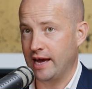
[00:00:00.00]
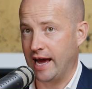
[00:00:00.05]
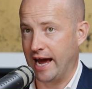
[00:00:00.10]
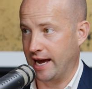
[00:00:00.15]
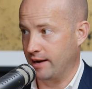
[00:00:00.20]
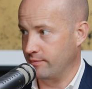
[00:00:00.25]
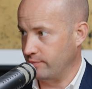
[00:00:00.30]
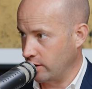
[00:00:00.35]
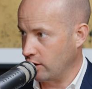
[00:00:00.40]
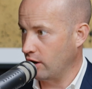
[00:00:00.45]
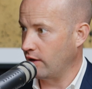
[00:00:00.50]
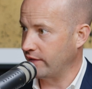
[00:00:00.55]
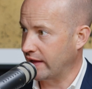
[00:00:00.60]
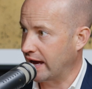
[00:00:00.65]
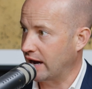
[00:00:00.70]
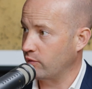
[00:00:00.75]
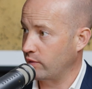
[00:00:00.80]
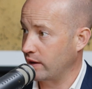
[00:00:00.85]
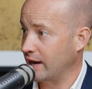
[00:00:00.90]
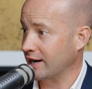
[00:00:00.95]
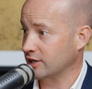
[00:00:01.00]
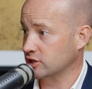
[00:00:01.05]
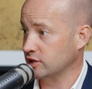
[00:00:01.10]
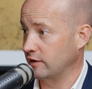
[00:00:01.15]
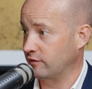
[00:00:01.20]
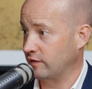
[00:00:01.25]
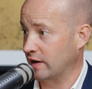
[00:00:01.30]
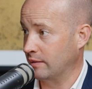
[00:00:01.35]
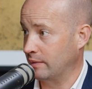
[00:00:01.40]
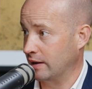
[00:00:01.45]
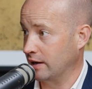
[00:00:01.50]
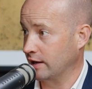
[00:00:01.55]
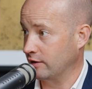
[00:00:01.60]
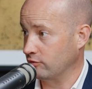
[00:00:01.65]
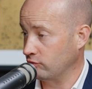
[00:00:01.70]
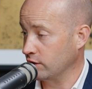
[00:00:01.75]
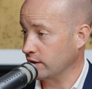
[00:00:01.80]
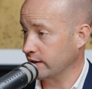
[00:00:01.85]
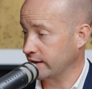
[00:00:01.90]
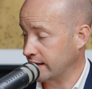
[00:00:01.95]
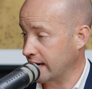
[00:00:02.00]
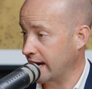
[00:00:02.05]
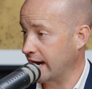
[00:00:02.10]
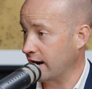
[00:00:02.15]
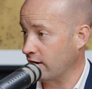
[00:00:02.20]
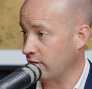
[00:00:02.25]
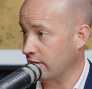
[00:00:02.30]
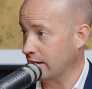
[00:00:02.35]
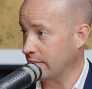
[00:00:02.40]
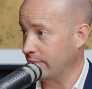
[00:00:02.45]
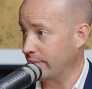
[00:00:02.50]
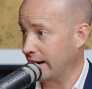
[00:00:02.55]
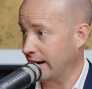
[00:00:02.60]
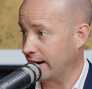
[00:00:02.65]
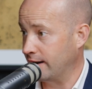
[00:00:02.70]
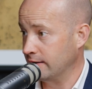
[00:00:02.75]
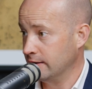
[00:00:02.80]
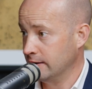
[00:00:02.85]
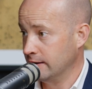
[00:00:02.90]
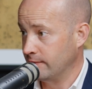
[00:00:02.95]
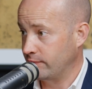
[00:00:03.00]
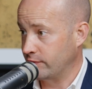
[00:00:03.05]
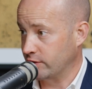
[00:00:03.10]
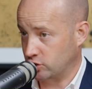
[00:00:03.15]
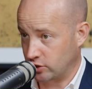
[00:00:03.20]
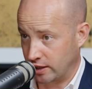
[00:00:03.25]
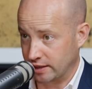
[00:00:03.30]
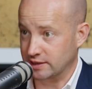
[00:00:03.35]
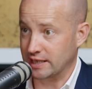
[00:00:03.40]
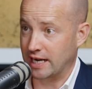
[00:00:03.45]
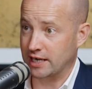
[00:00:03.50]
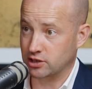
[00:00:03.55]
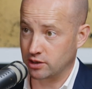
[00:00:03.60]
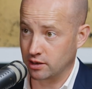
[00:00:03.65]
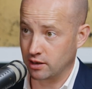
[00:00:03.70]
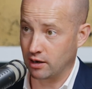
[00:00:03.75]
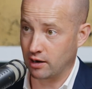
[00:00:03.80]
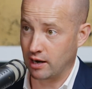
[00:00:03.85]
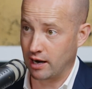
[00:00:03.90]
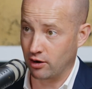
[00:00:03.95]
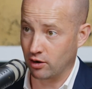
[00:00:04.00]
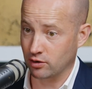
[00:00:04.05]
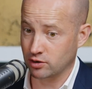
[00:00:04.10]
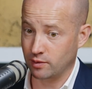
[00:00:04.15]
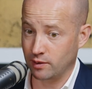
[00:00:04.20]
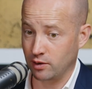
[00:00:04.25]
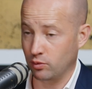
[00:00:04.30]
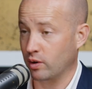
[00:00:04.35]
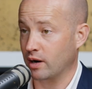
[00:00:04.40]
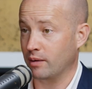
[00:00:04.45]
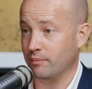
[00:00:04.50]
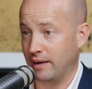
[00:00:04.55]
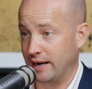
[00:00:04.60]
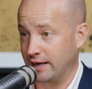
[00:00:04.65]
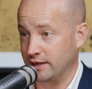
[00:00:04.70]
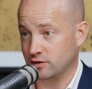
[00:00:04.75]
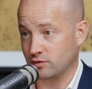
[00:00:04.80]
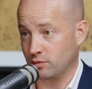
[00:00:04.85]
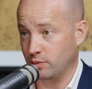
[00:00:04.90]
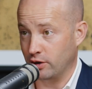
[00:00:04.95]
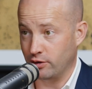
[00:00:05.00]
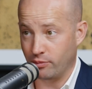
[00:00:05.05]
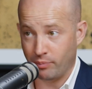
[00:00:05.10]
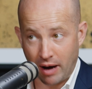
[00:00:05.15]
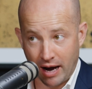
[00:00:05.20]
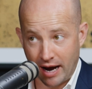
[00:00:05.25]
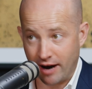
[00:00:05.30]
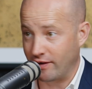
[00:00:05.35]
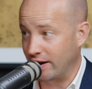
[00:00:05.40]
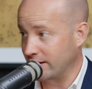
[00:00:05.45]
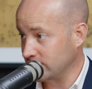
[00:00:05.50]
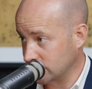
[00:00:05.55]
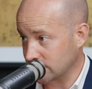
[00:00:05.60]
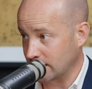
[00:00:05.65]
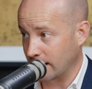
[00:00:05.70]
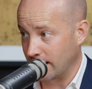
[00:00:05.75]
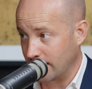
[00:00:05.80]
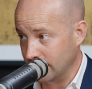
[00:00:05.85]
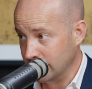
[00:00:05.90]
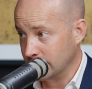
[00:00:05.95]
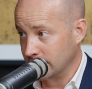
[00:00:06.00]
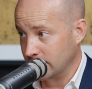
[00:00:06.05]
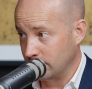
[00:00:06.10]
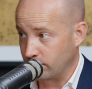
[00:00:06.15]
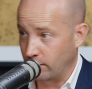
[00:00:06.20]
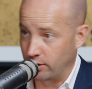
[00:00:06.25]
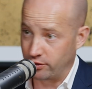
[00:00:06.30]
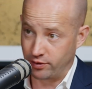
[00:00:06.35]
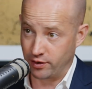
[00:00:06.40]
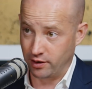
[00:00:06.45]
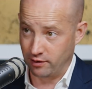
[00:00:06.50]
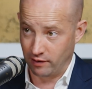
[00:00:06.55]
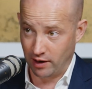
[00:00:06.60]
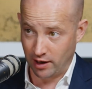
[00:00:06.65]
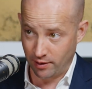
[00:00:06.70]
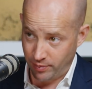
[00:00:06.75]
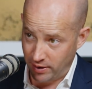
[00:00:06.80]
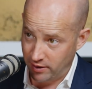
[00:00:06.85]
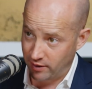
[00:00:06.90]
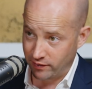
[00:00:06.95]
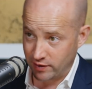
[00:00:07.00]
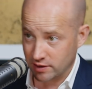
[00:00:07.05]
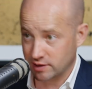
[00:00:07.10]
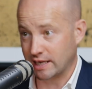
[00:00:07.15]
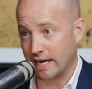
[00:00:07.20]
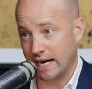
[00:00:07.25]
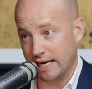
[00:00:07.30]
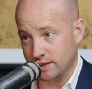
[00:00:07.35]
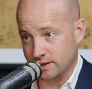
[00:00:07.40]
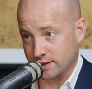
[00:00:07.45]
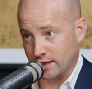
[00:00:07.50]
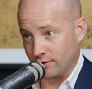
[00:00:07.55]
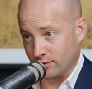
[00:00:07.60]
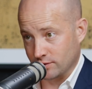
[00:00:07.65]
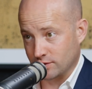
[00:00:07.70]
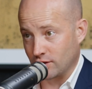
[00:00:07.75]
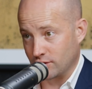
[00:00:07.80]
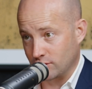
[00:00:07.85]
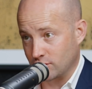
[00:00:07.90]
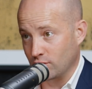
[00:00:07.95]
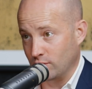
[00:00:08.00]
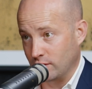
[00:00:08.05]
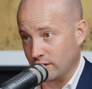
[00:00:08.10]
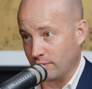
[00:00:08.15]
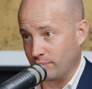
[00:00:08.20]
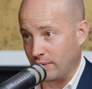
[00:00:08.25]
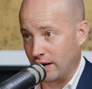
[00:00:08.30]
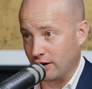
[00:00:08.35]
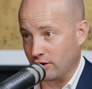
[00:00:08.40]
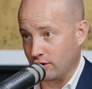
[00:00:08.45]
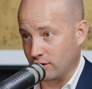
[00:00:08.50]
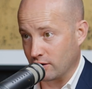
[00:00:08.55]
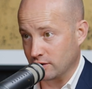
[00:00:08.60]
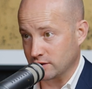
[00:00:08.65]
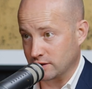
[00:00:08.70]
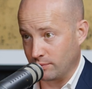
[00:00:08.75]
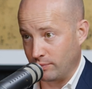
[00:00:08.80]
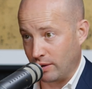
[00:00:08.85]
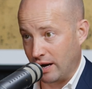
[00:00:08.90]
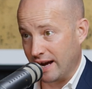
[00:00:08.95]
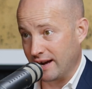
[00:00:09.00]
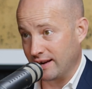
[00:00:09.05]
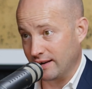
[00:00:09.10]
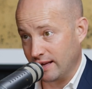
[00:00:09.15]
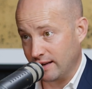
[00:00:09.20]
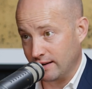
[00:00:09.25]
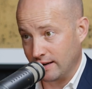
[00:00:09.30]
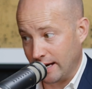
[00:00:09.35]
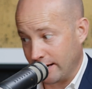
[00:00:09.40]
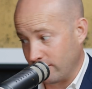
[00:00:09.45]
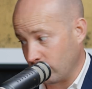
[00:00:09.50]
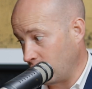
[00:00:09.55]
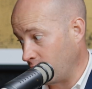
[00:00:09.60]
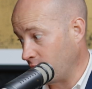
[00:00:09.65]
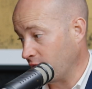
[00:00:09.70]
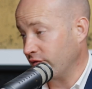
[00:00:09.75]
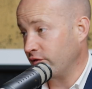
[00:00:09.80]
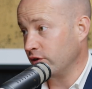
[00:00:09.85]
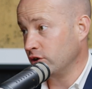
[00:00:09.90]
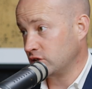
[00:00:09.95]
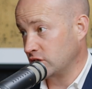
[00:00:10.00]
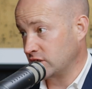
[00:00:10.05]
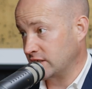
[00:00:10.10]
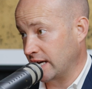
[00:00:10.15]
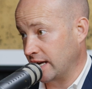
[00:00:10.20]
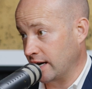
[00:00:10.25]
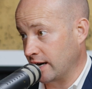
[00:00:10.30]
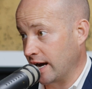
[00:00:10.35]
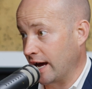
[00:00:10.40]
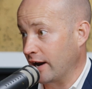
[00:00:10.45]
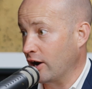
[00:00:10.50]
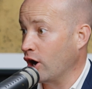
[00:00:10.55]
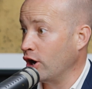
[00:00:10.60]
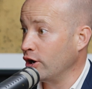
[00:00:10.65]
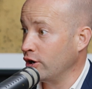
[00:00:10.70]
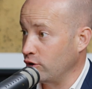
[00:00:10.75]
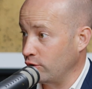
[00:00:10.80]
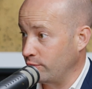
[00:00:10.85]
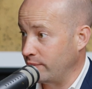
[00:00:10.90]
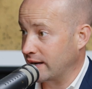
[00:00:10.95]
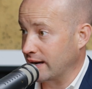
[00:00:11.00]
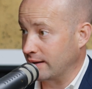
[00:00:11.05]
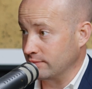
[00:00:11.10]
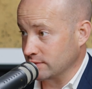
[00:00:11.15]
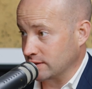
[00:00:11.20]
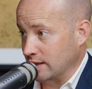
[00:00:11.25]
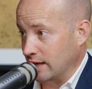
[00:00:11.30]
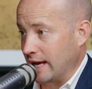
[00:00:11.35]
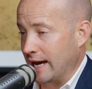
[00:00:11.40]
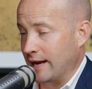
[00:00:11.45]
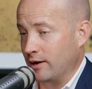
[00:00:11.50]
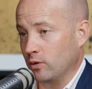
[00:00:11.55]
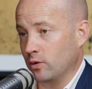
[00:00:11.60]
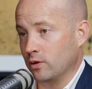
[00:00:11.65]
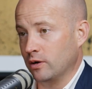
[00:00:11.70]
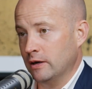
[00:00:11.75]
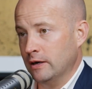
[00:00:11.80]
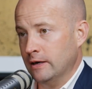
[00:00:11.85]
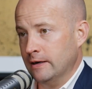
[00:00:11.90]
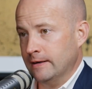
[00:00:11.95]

And beyond that, we actually fundamentally really care about the transaction and ultimately what it means for both buyer and seller, both the developer in this case, and also in the buyer who goes to buy, and then later on the future tenant and owner who becomes the landlord.